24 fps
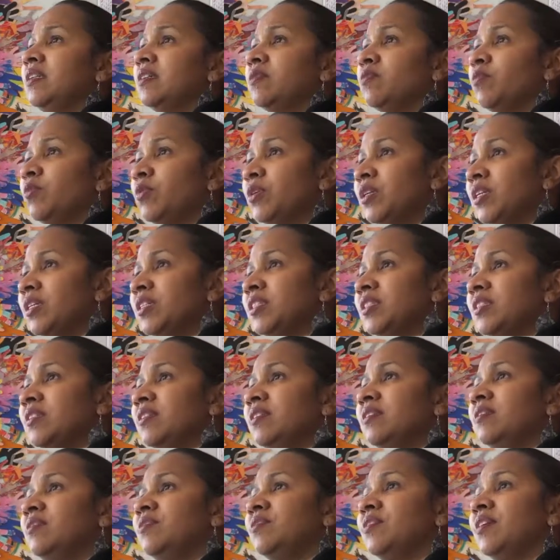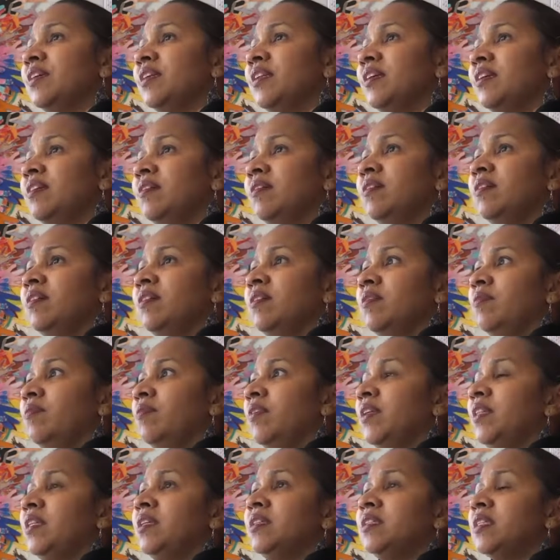it is vocational training,
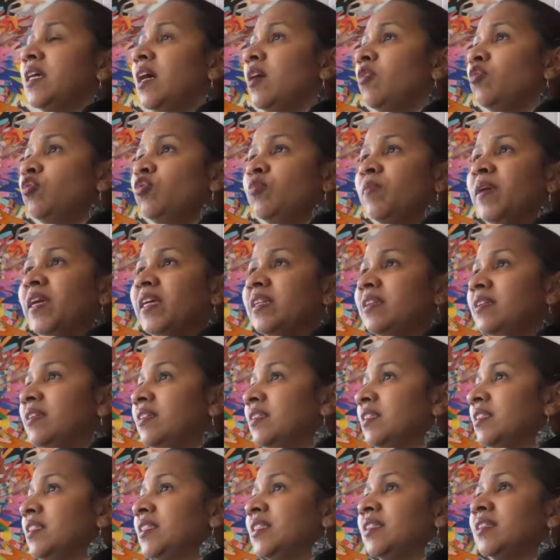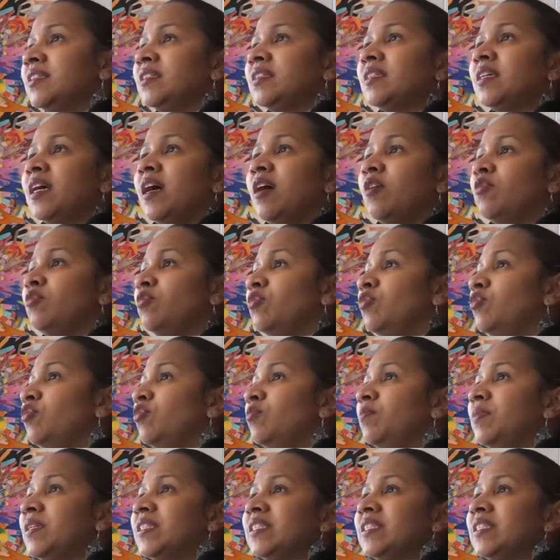whether it's how to make decisions, how to do